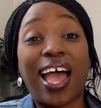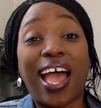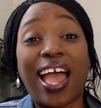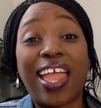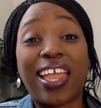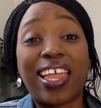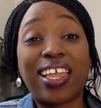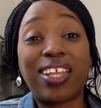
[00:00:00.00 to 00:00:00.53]

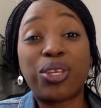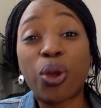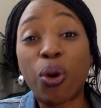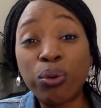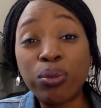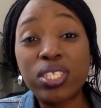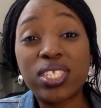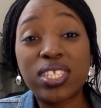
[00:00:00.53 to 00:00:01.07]
I
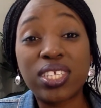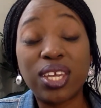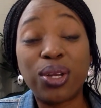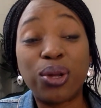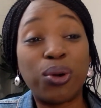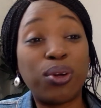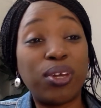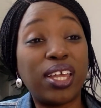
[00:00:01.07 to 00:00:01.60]
don't,
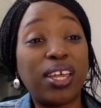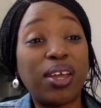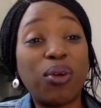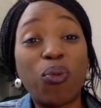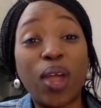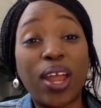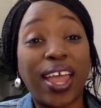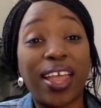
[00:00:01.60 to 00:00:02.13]

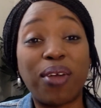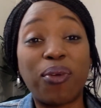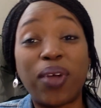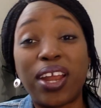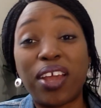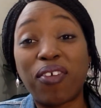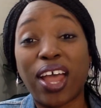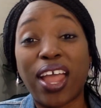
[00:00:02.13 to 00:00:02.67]

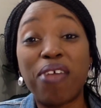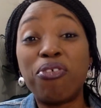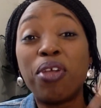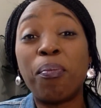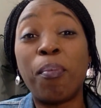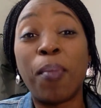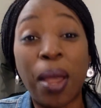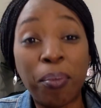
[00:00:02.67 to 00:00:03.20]
whenever I
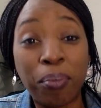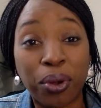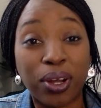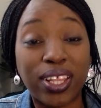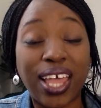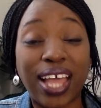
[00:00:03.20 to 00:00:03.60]
remember,